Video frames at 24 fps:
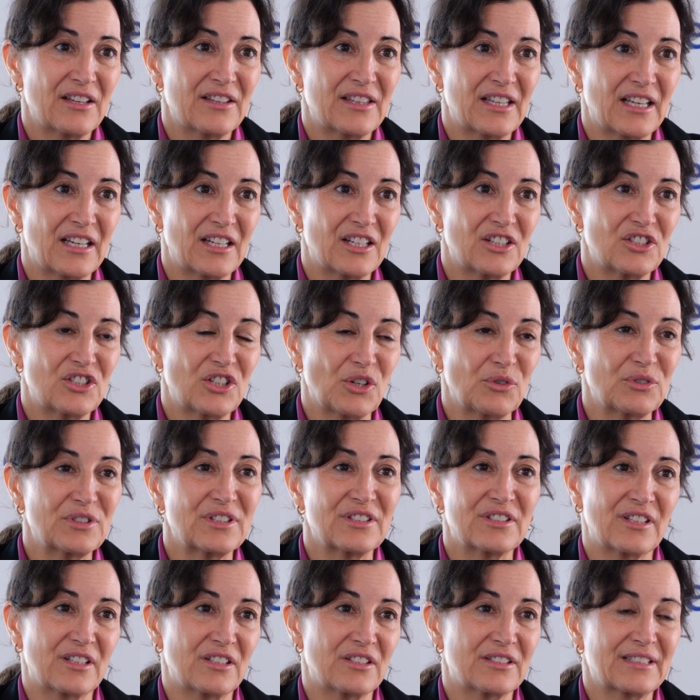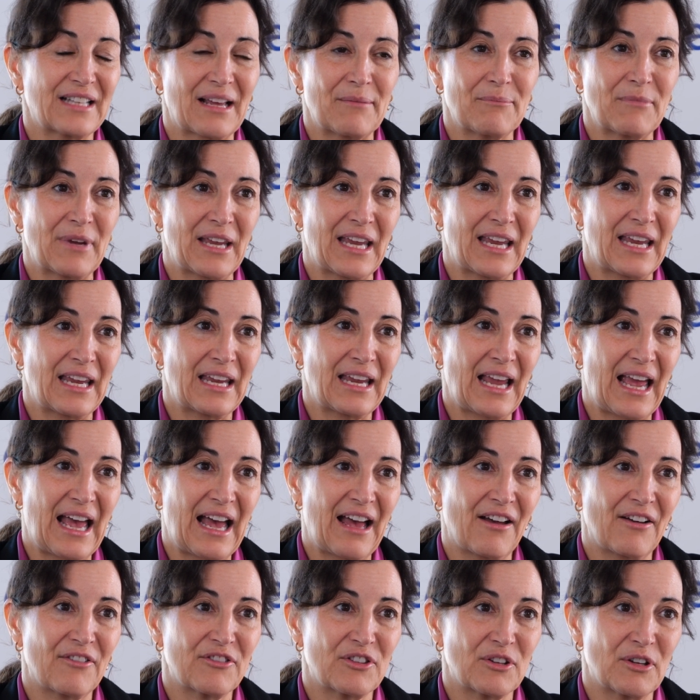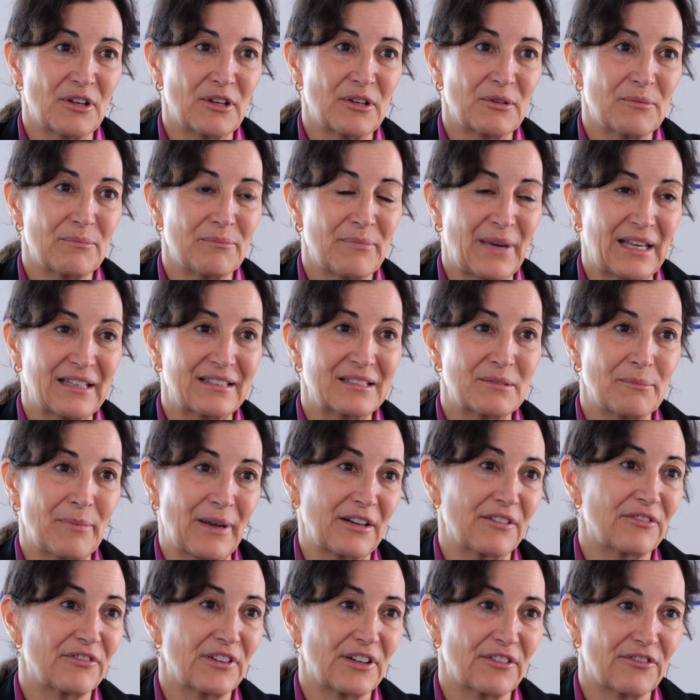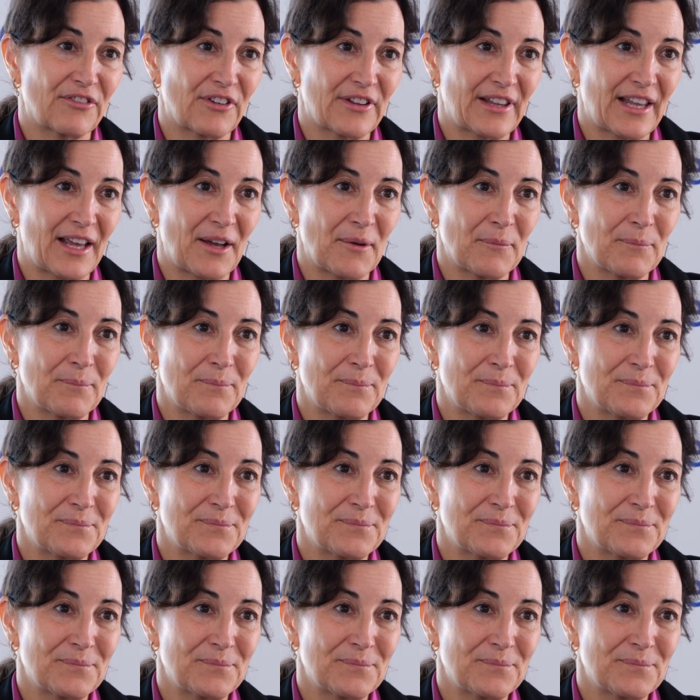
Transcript: the dosages that may have the best benefit for them.